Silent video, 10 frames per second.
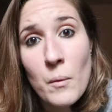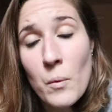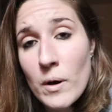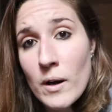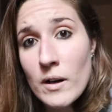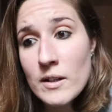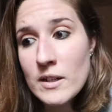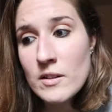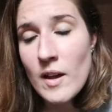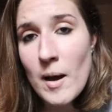Or you
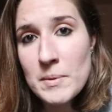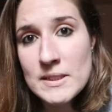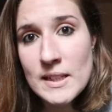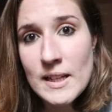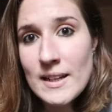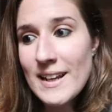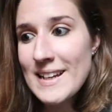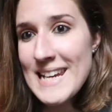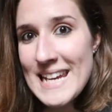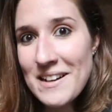can do the opposite
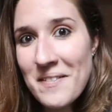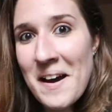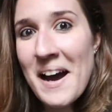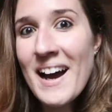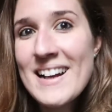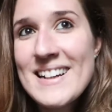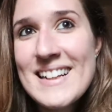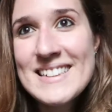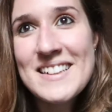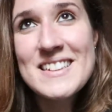and eat a lot
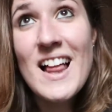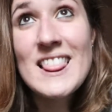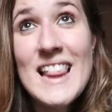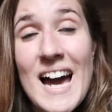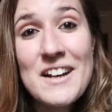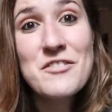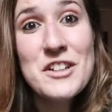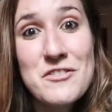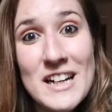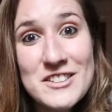because there's a lot of
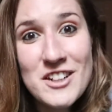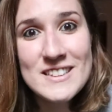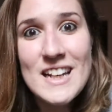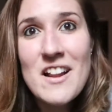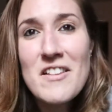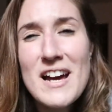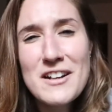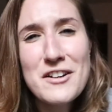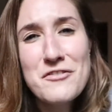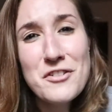good restaurants and a lot
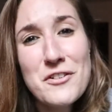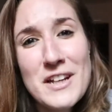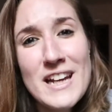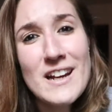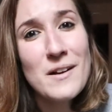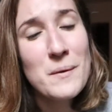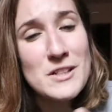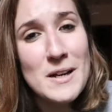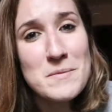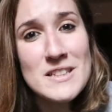of good food here,
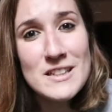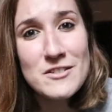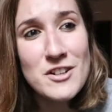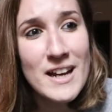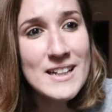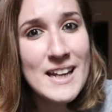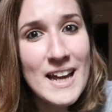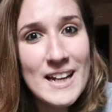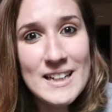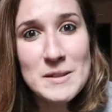which I'm still trying to
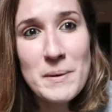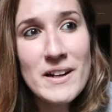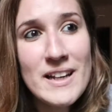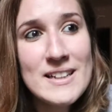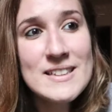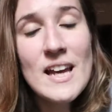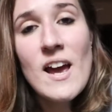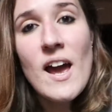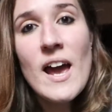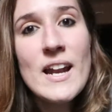get an experience.
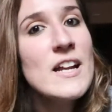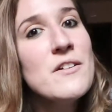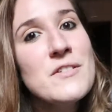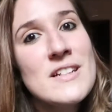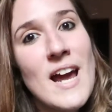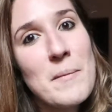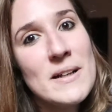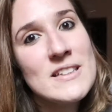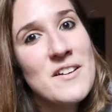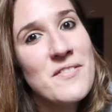And I don't deny
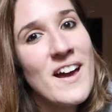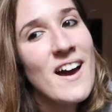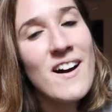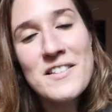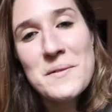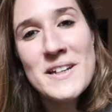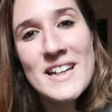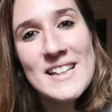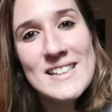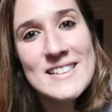myself that. On the
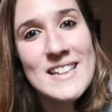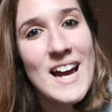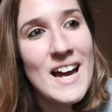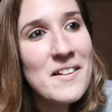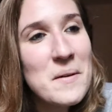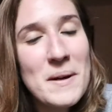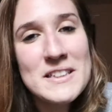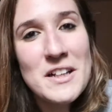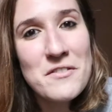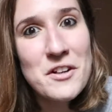weekends, I let
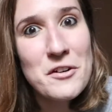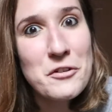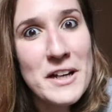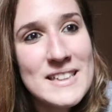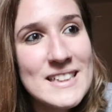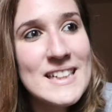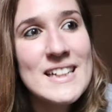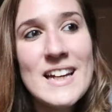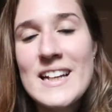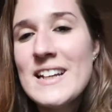myself go crazy
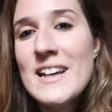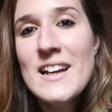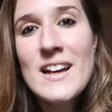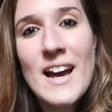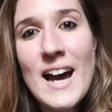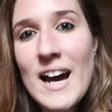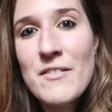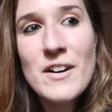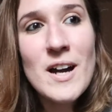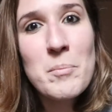and
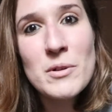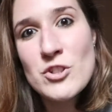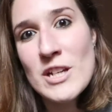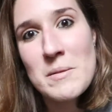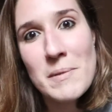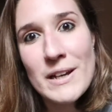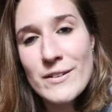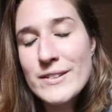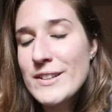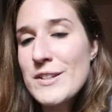have a couple cheat
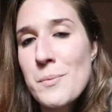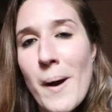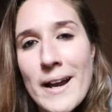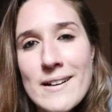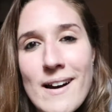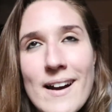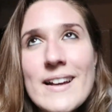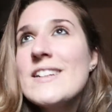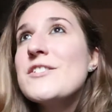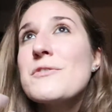meals because why not?
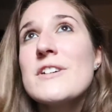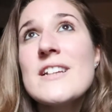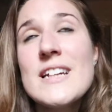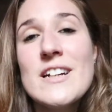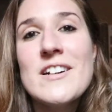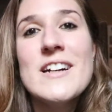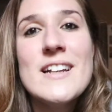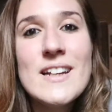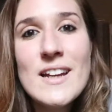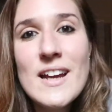It's really
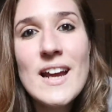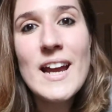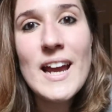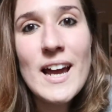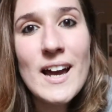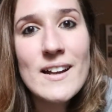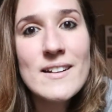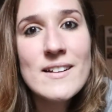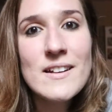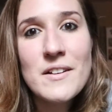good
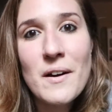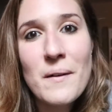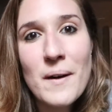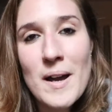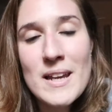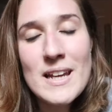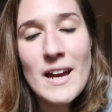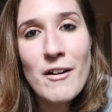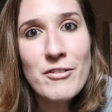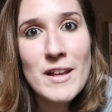and you know, I eat
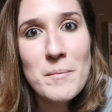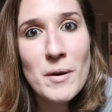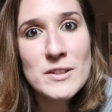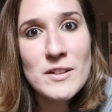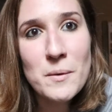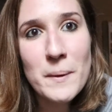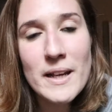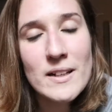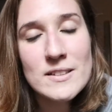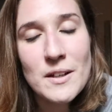healthy most of the
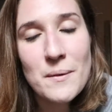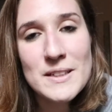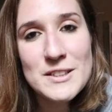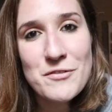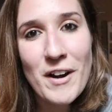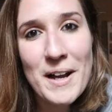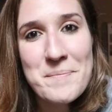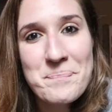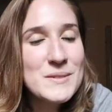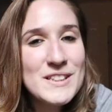week, so it's
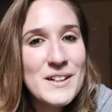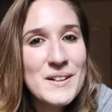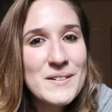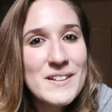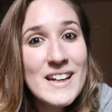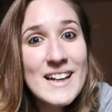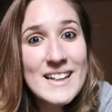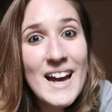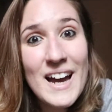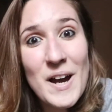fine. So
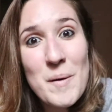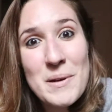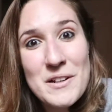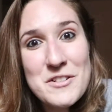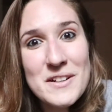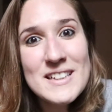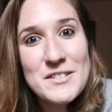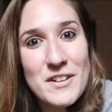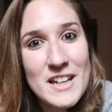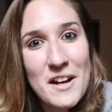yeah, I hope you enjoyed this
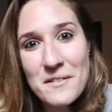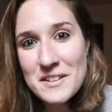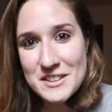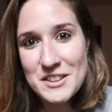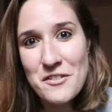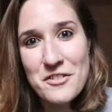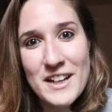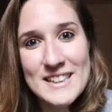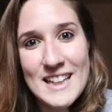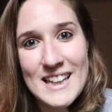video. Don't
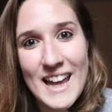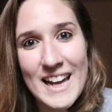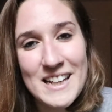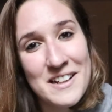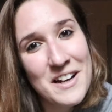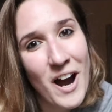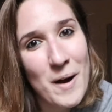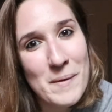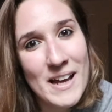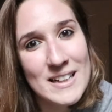forget to like,
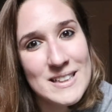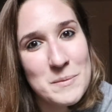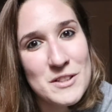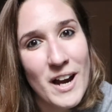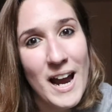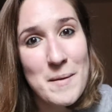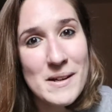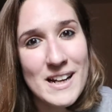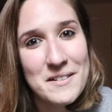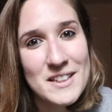comment, and subscribe,
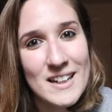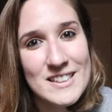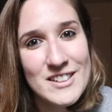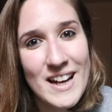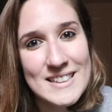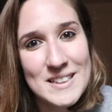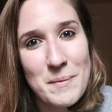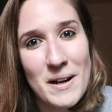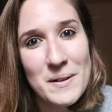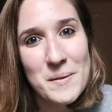and I will talk to you guys
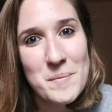tomorrow.